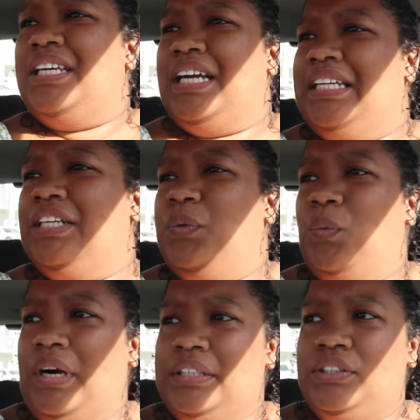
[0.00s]
I didn't
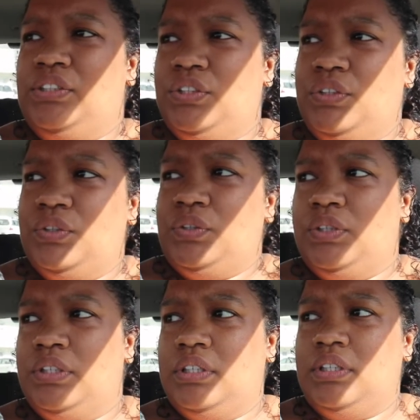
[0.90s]
want to do,
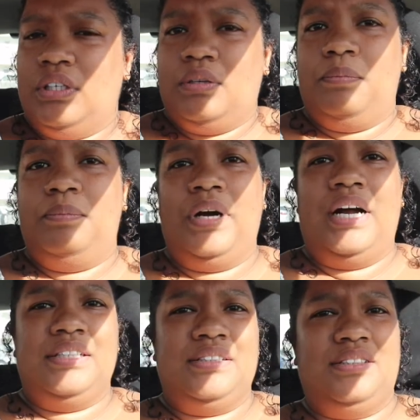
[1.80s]

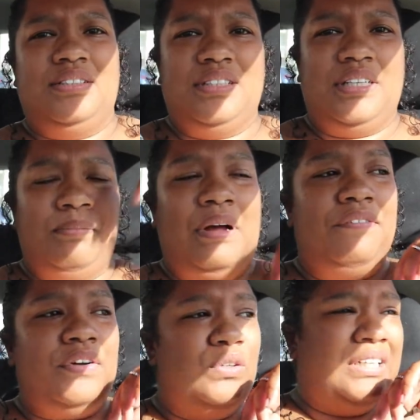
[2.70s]
but my
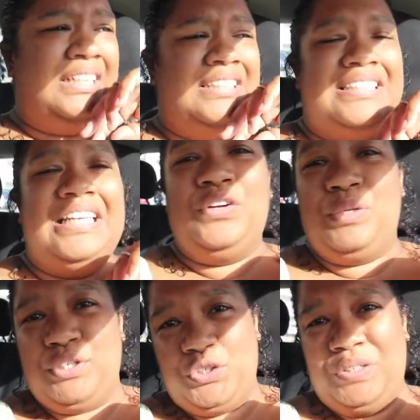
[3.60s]
phone is slowly
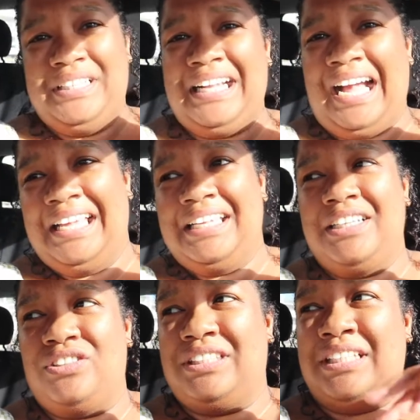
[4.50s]
but surely
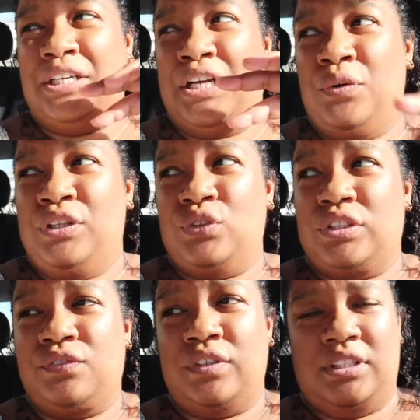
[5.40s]
dying because it's going into
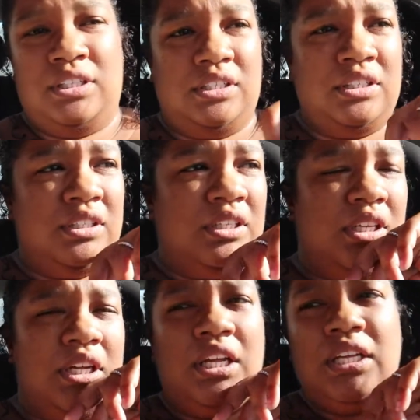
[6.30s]
its fifth year.
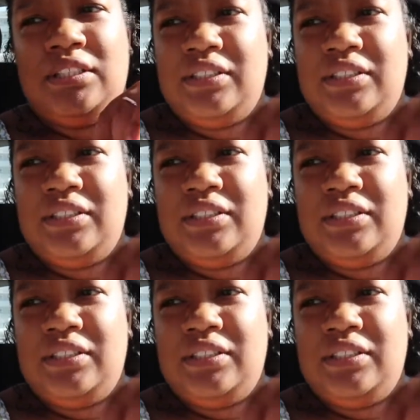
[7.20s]
So